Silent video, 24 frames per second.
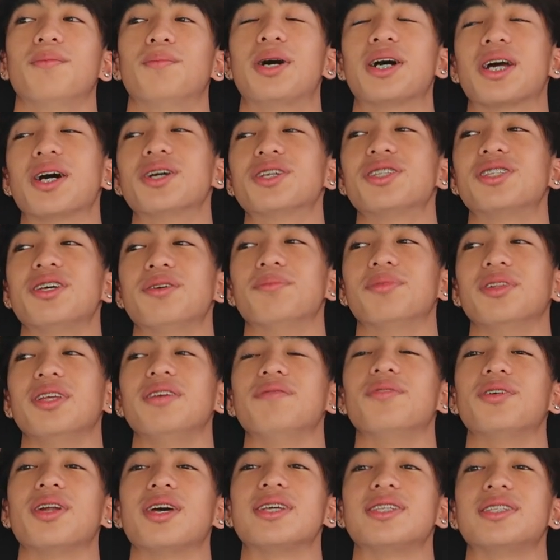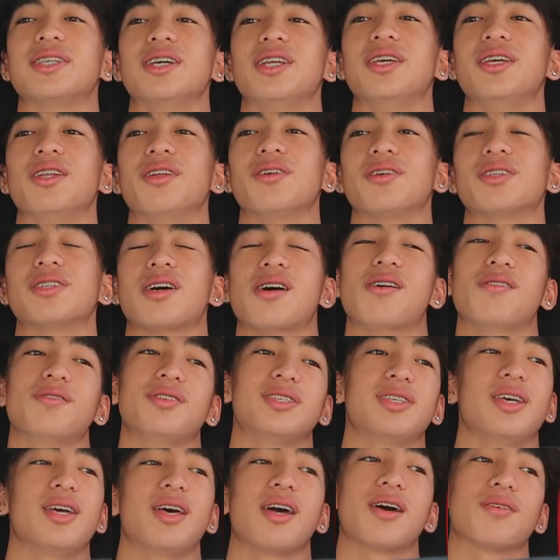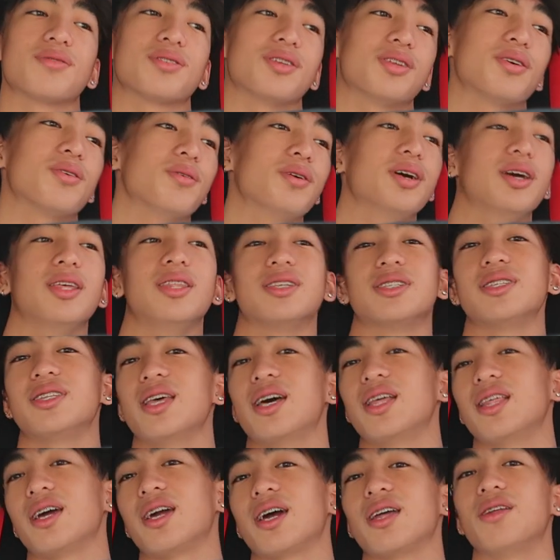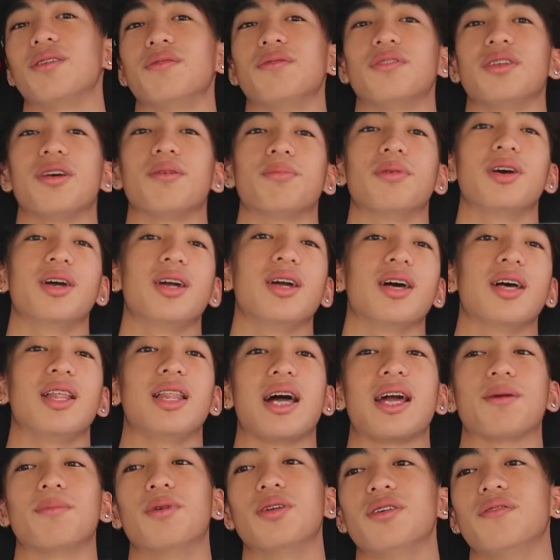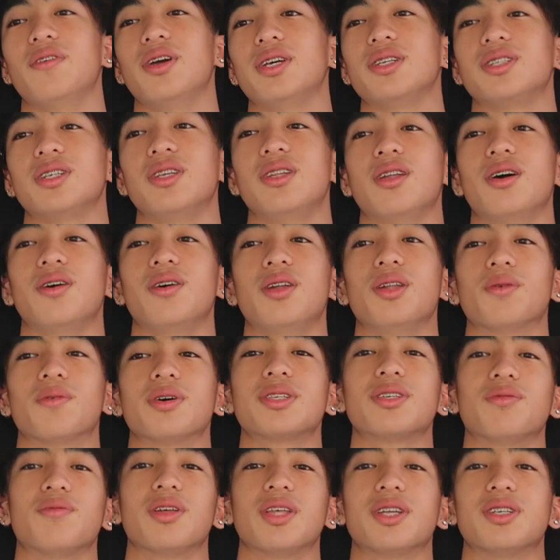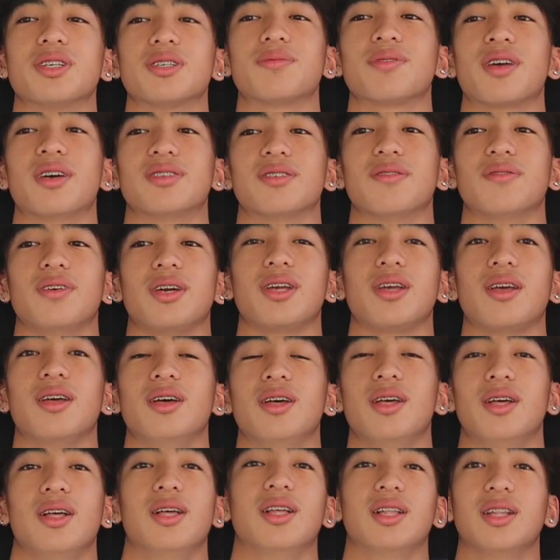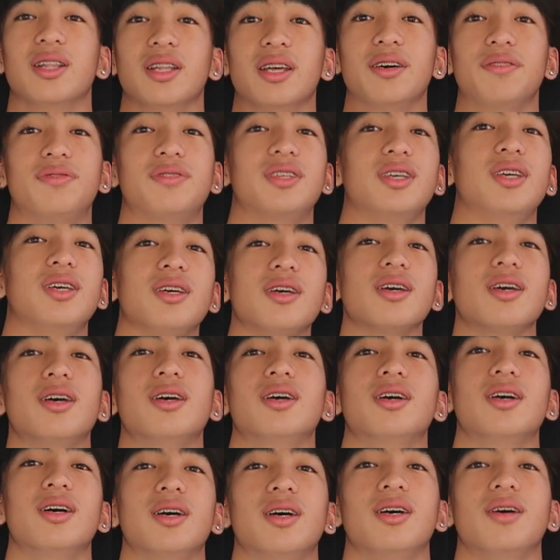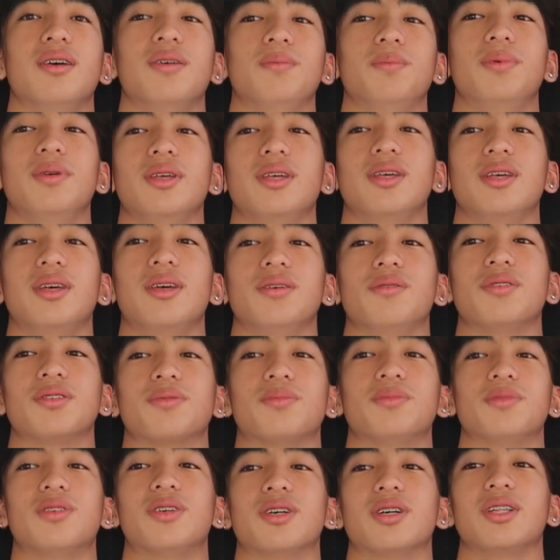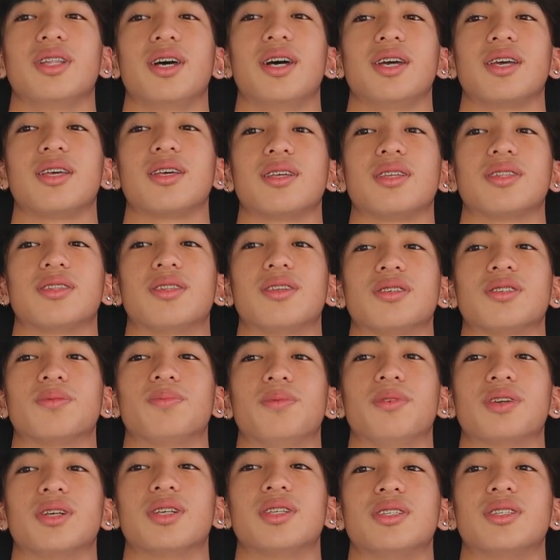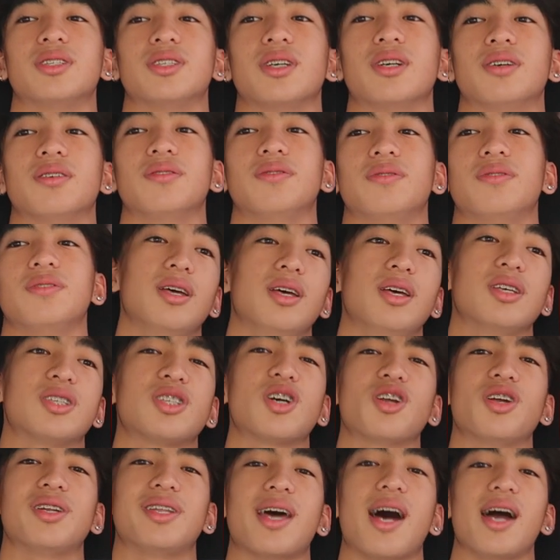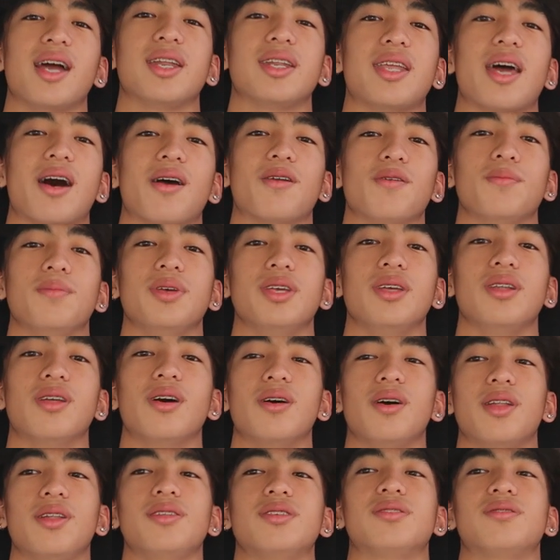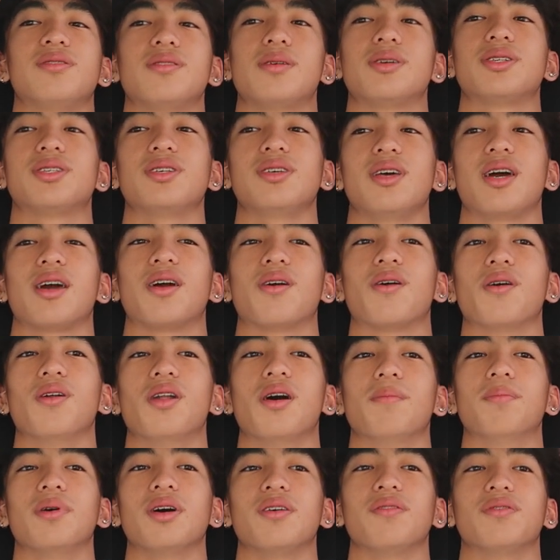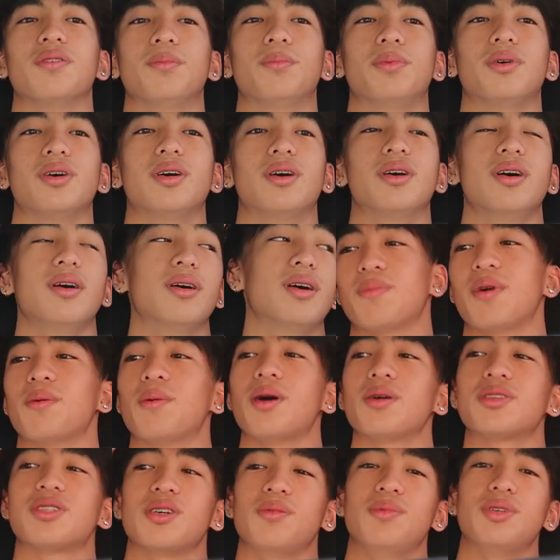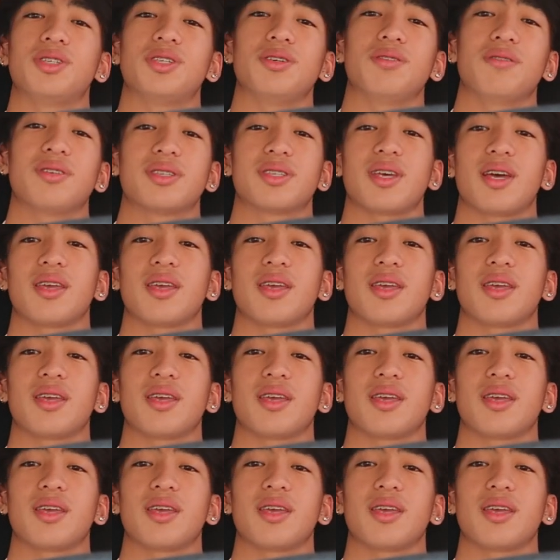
my coaches didn't believe me when I said it, you know, because I always say like I was gonna quit this and that, like I didn't feel like playing, I lack motivation, you know, and it wasn't really just because of like lifting, it was more like the sport itself. It started dying down on me, you know, and especially like growing up playing football. Cause my mom told me she was